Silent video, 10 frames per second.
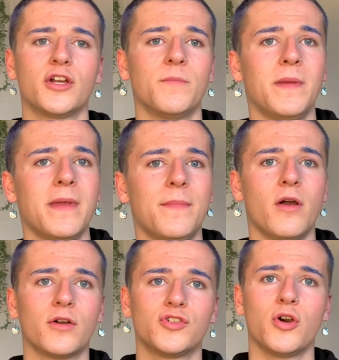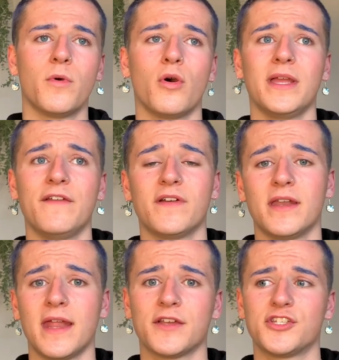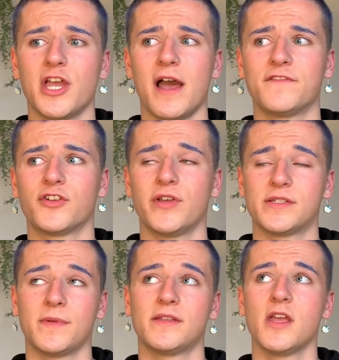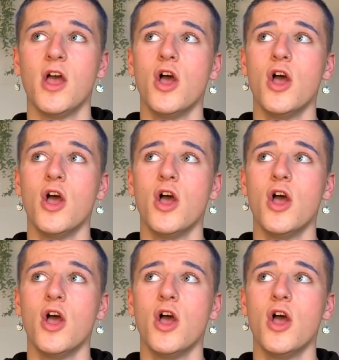It could be maybe October or even next year after Christmas.